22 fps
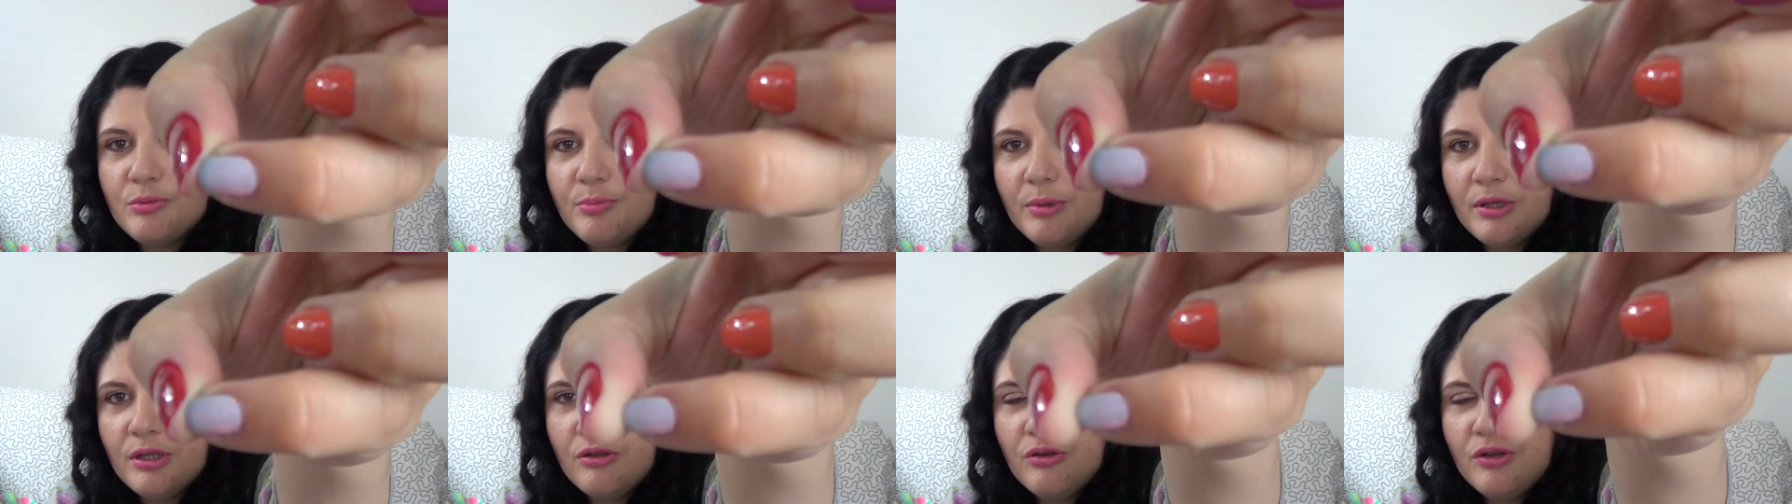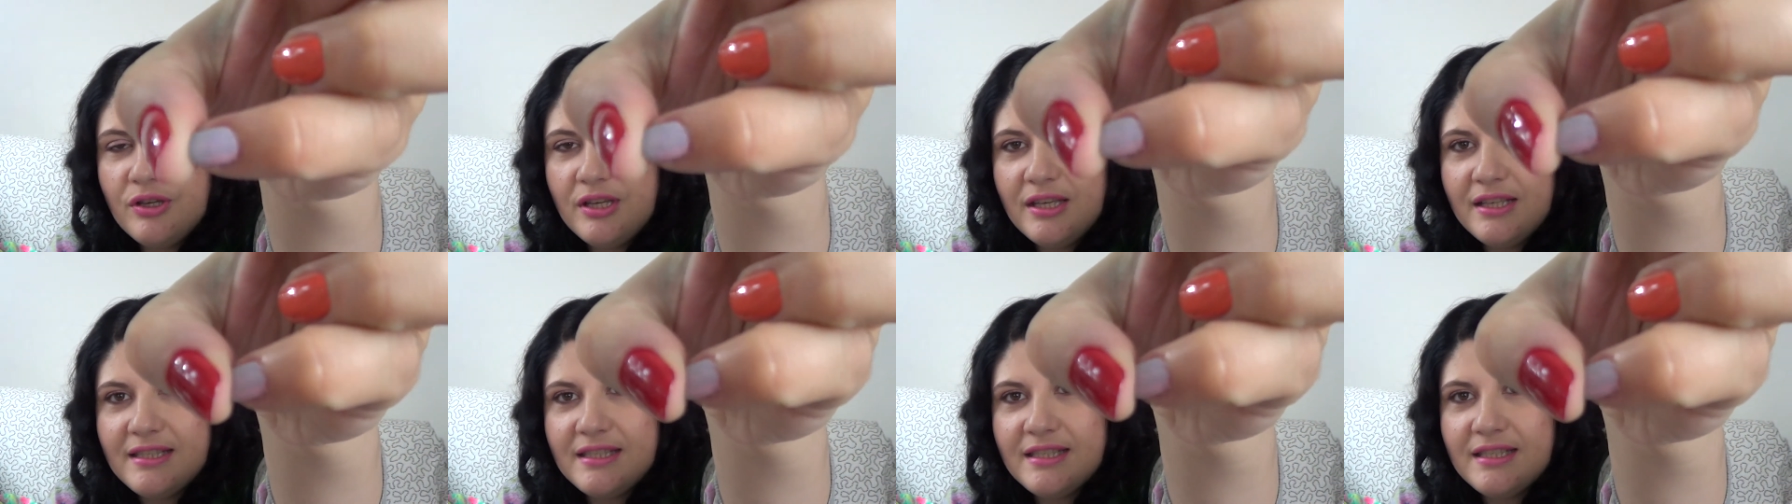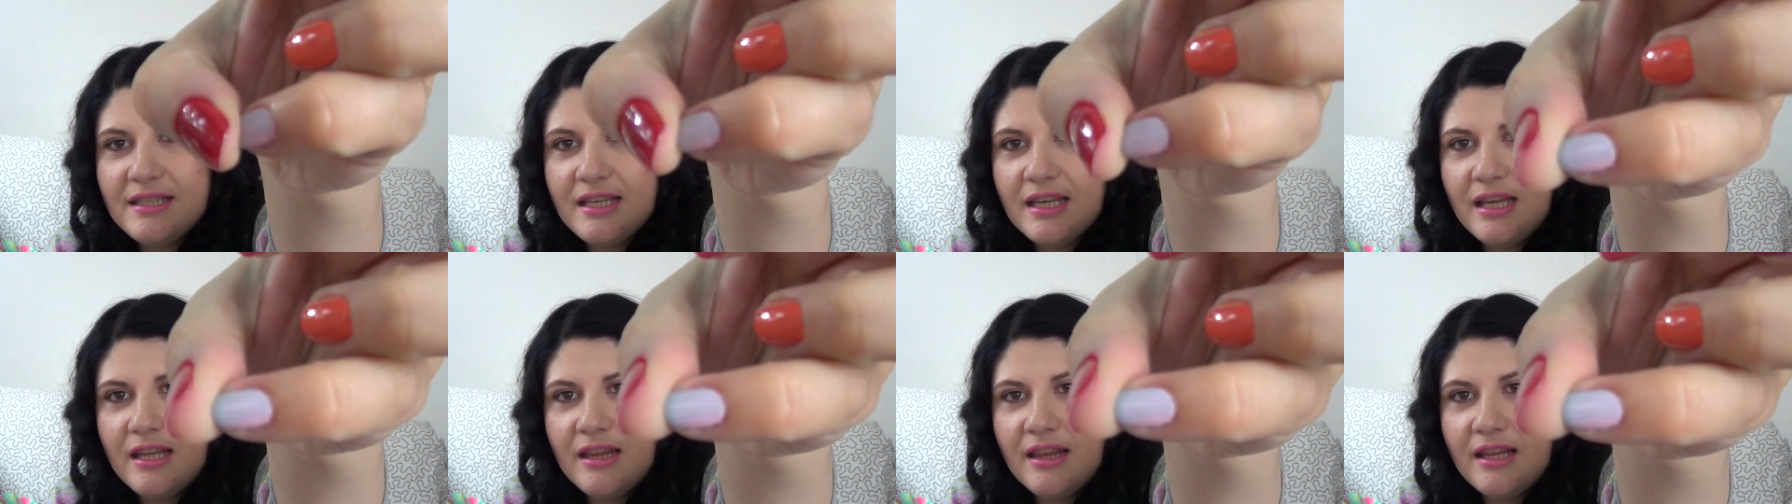But you can
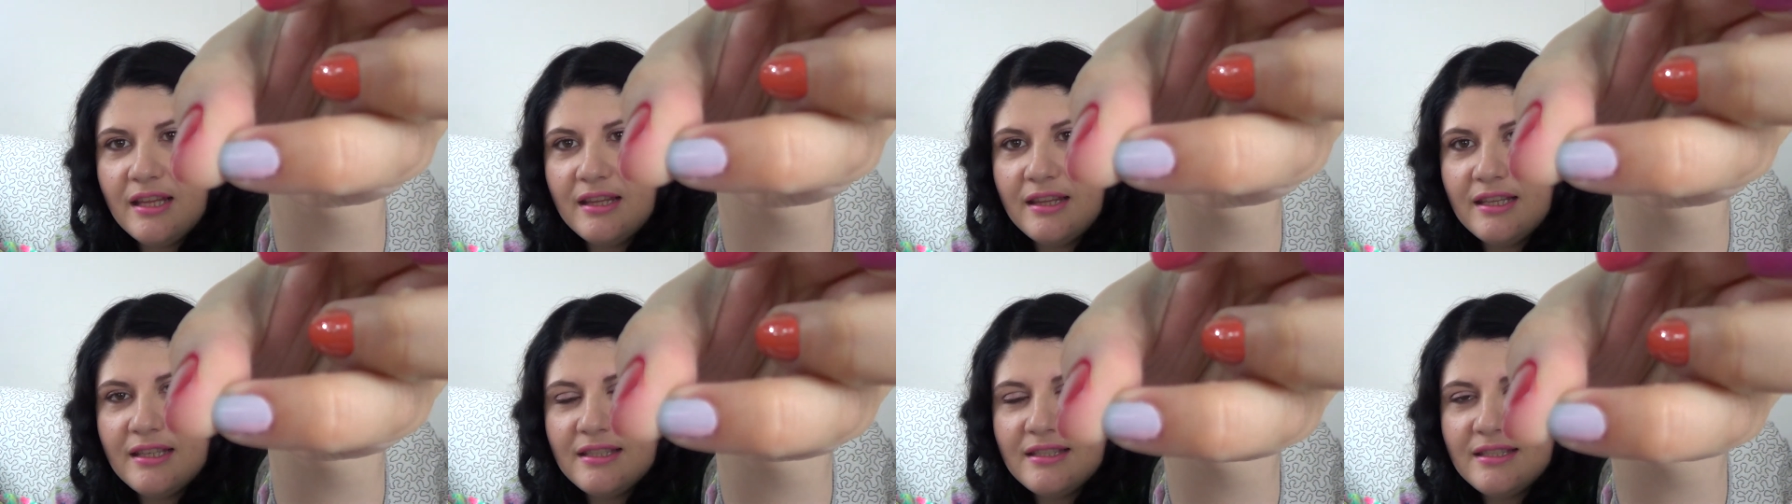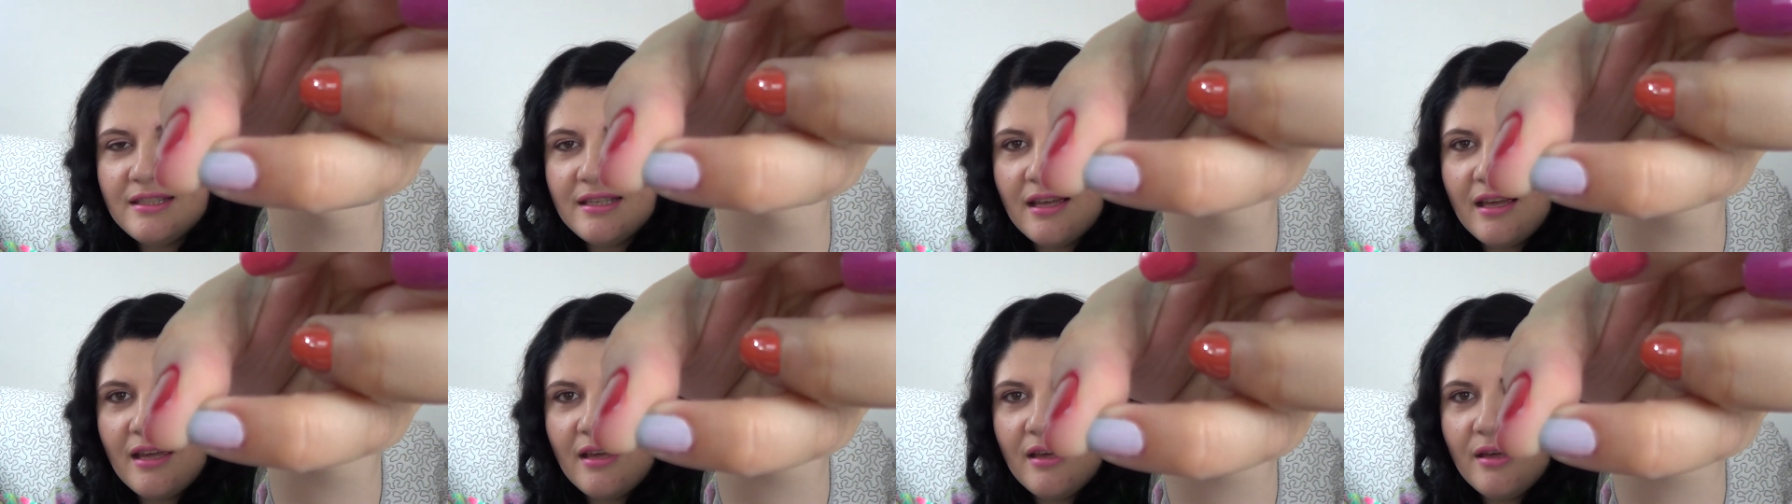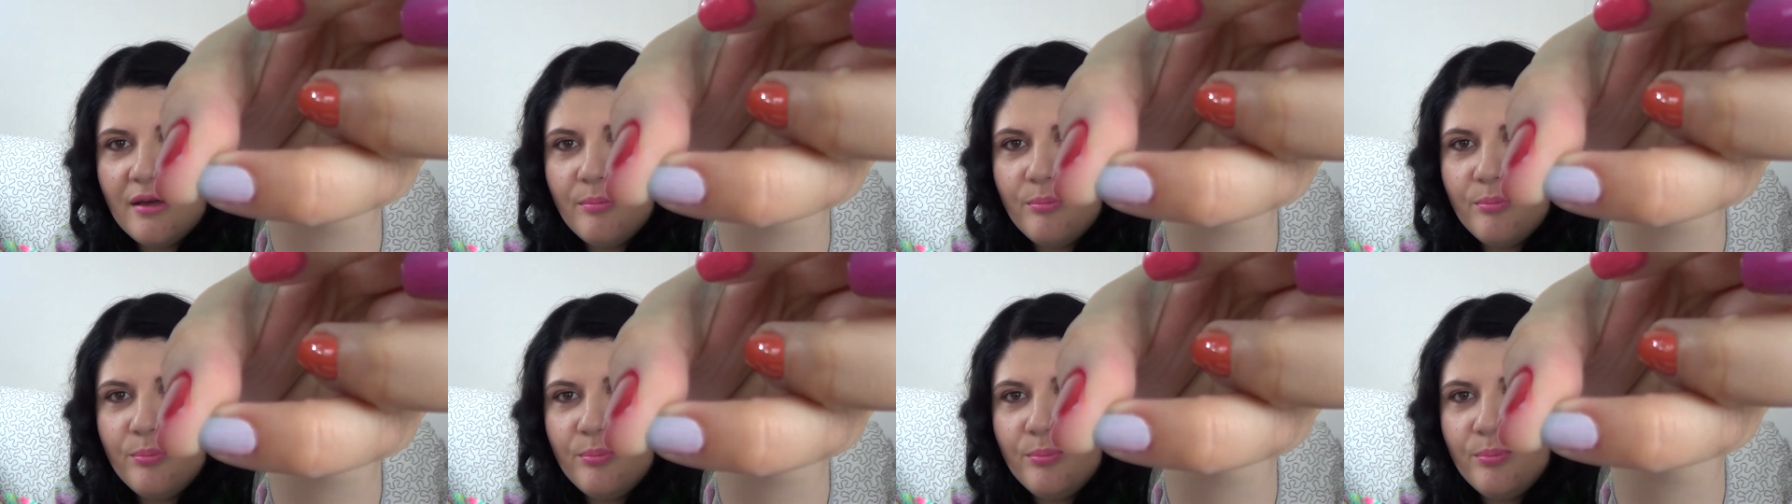see that it's
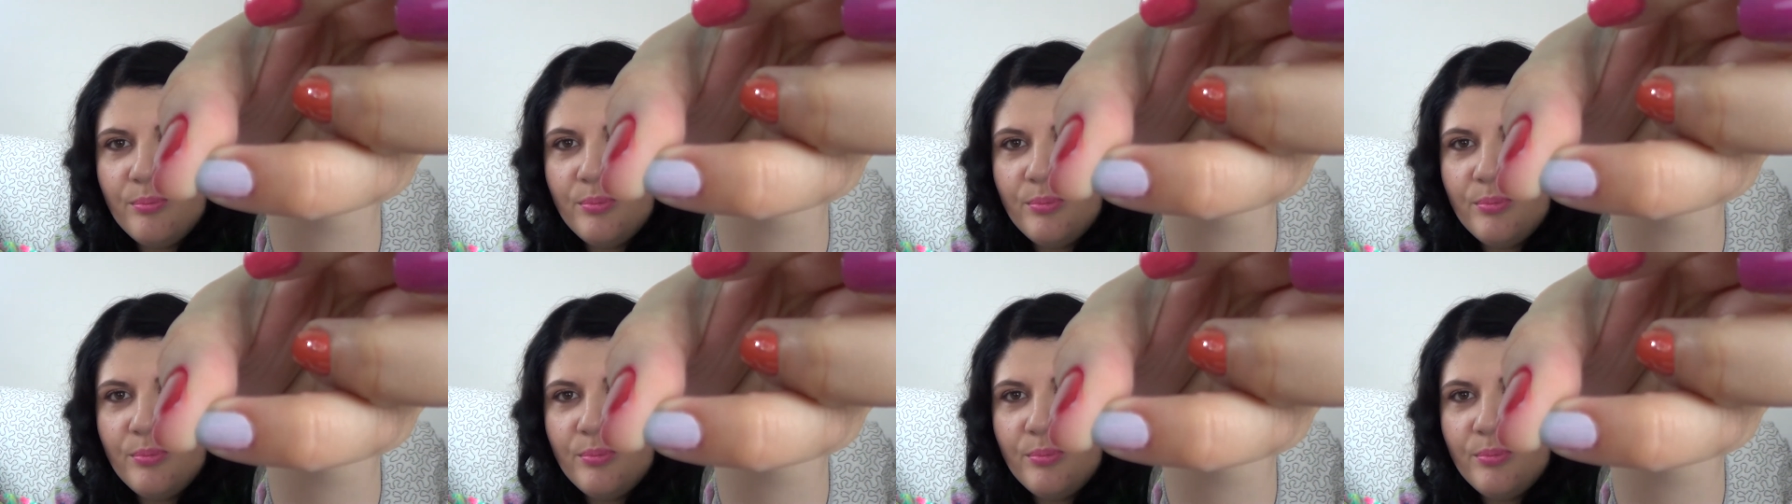a